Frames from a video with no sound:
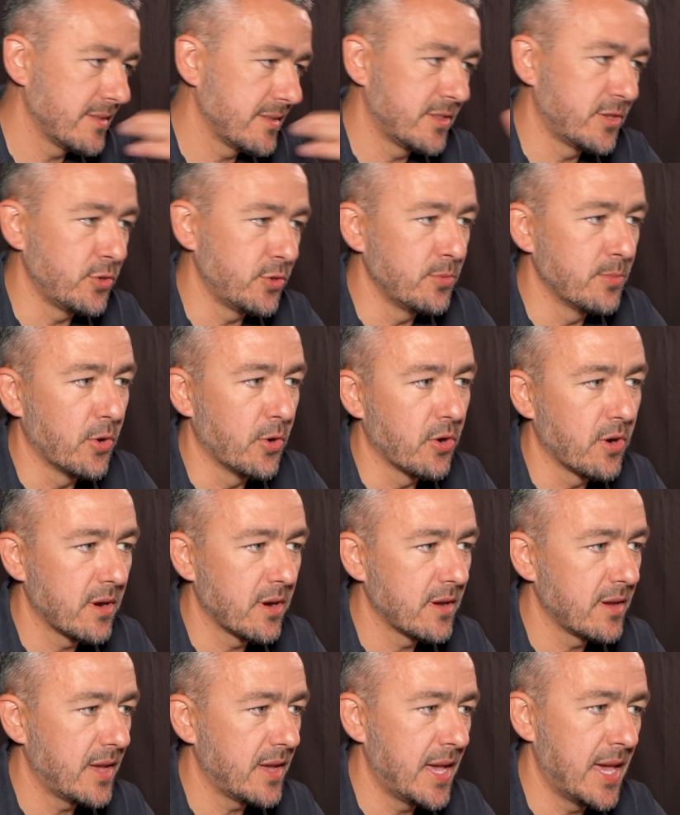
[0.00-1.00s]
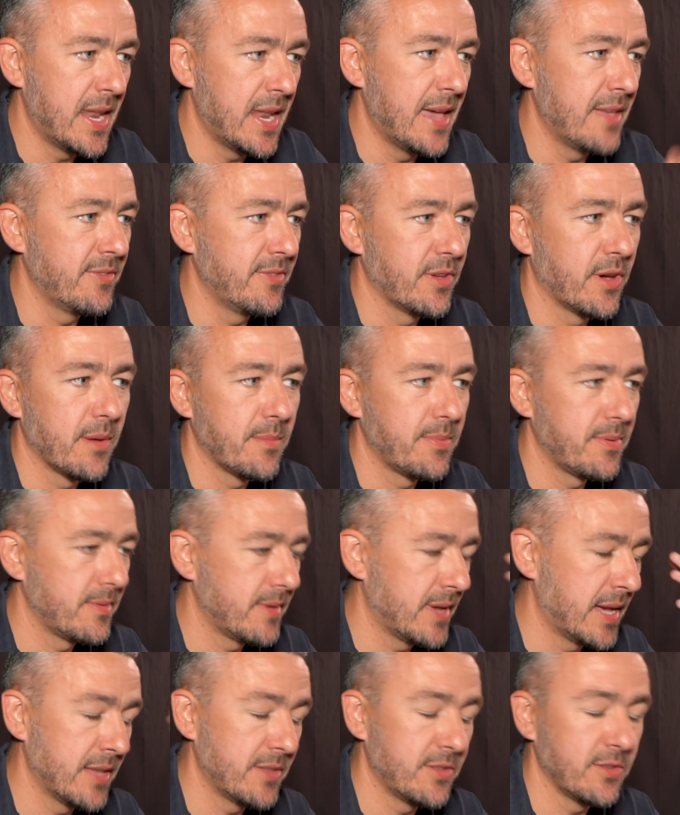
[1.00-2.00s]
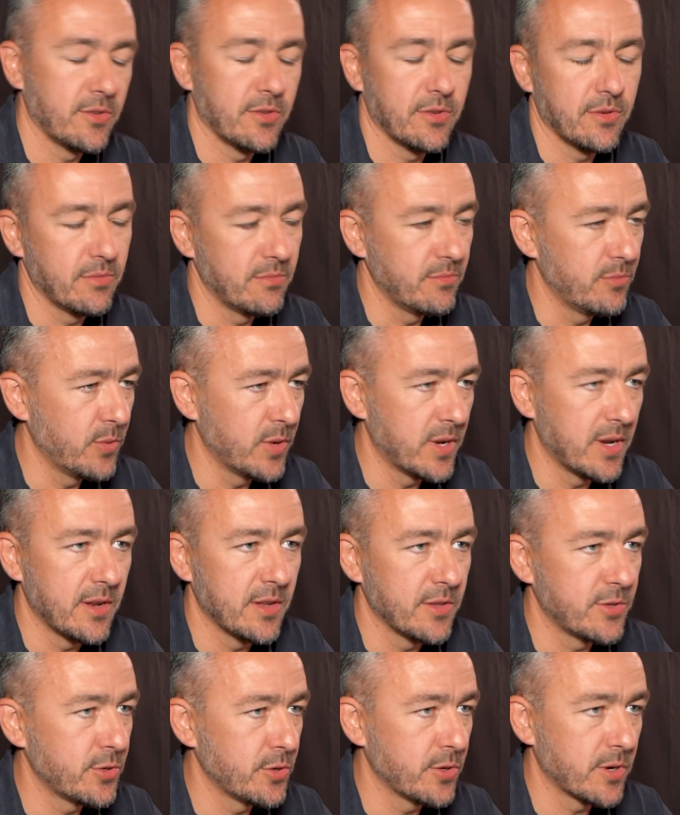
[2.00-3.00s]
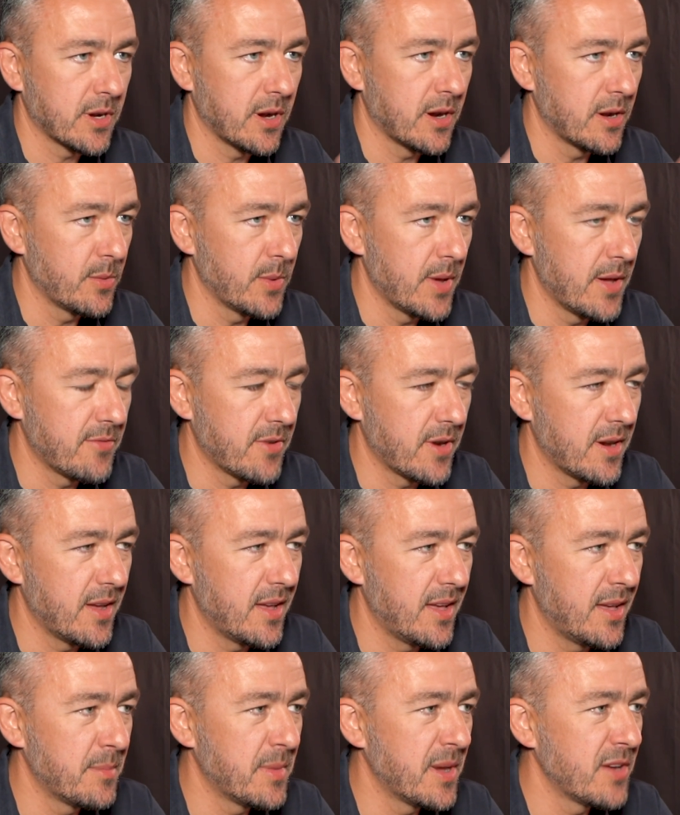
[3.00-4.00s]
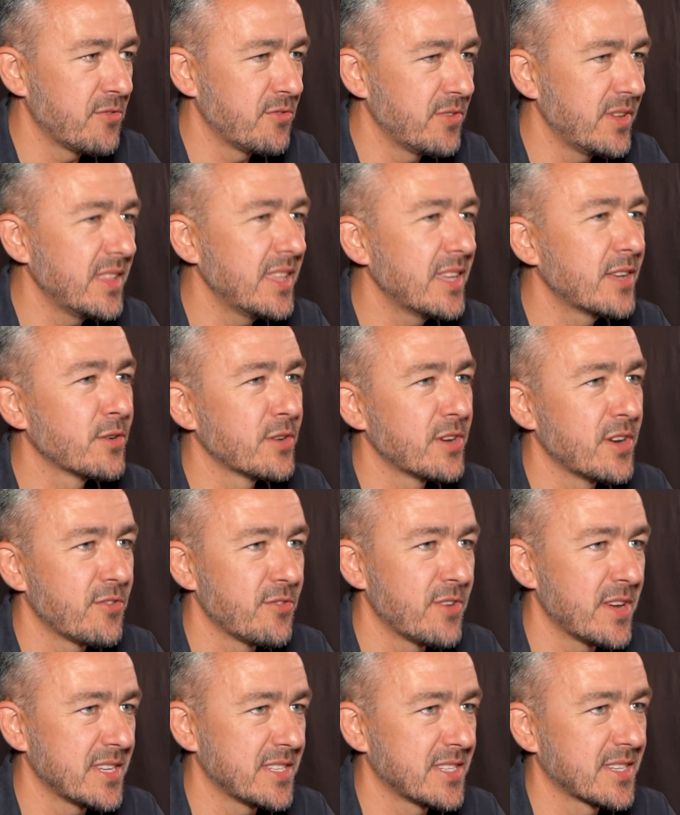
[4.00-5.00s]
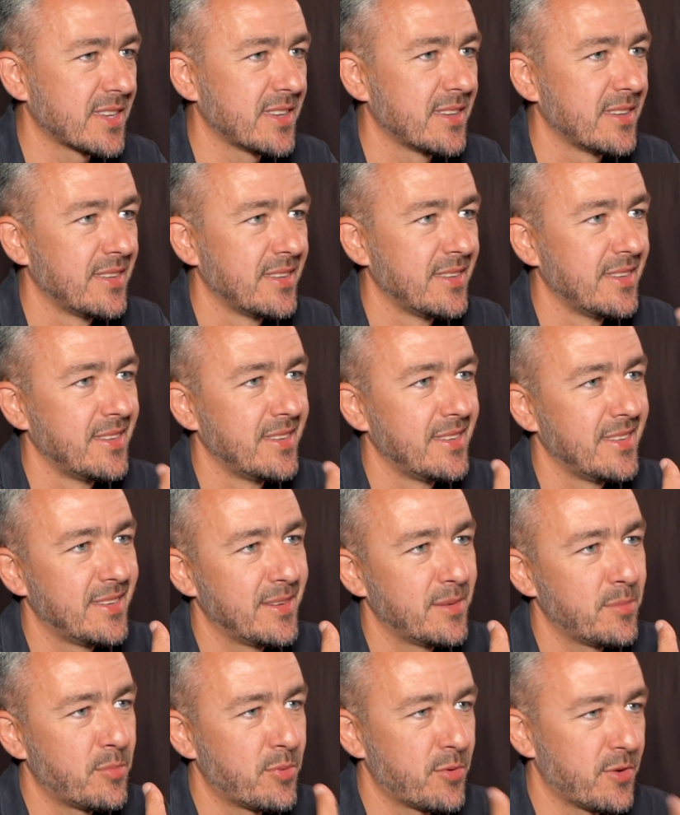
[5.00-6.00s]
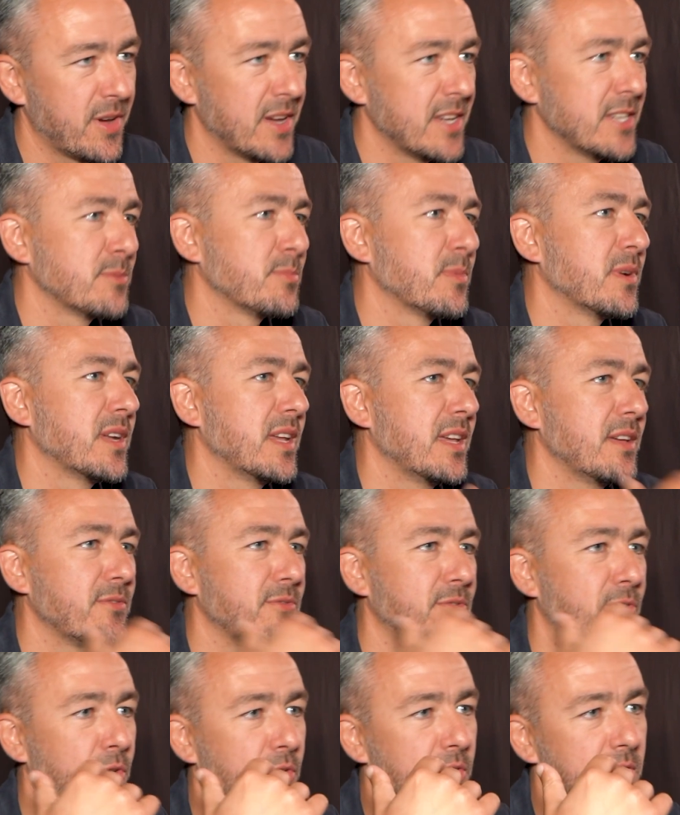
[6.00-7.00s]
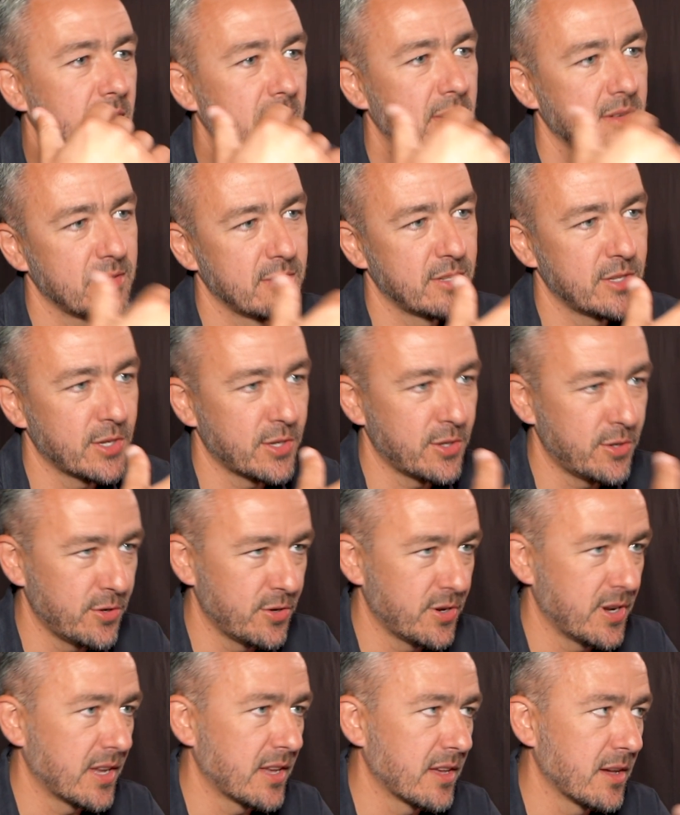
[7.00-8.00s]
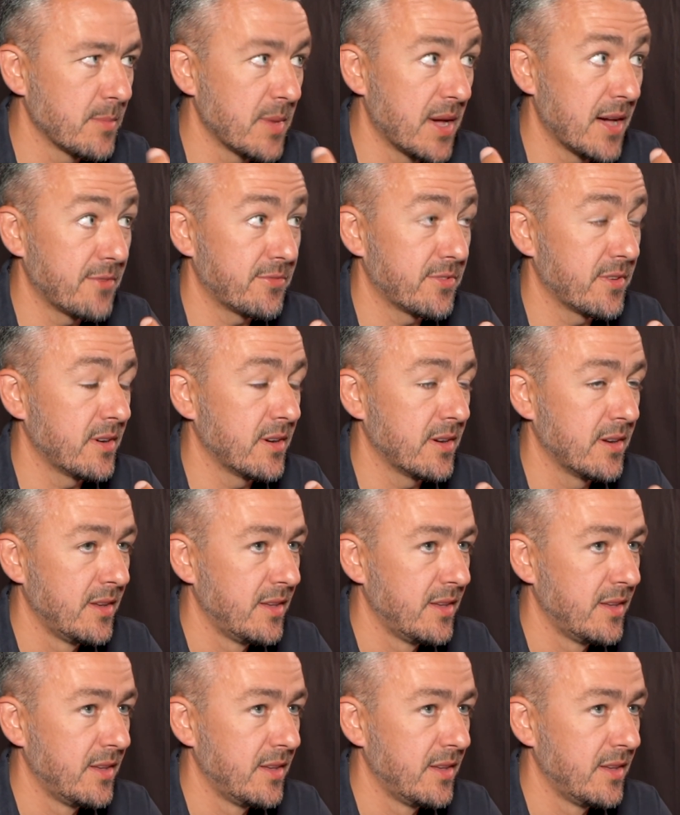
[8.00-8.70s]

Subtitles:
do more and end up, I don't know, winning a tour card or whatever, am I really going to risk prize money for secure income after